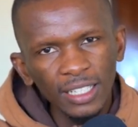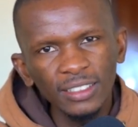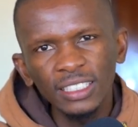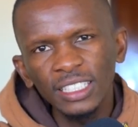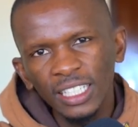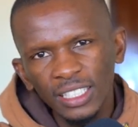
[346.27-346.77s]

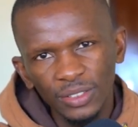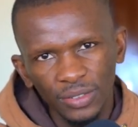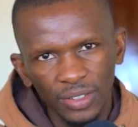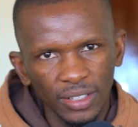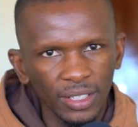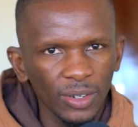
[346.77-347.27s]
engage
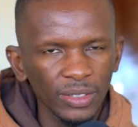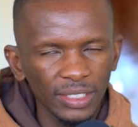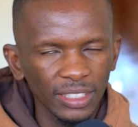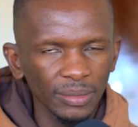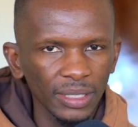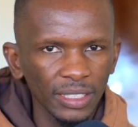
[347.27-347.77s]
further on
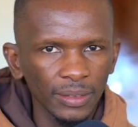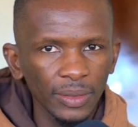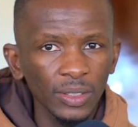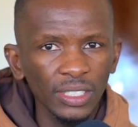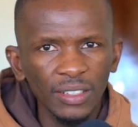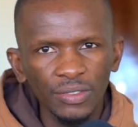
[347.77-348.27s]
this matter,
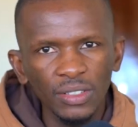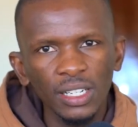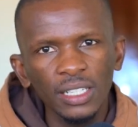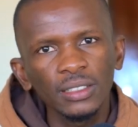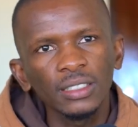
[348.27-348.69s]
because I feel like